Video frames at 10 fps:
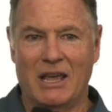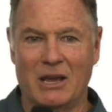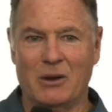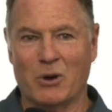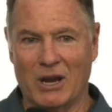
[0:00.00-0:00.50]

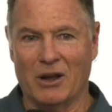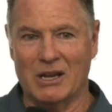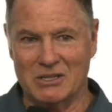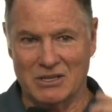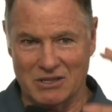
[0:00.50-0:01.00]
He
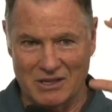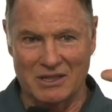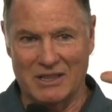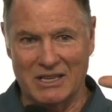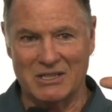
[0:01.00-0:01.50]
realizes
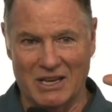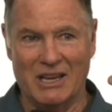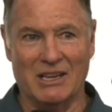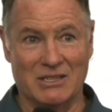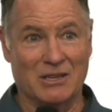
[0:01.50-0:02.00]
this
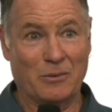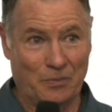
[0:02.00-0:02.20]
is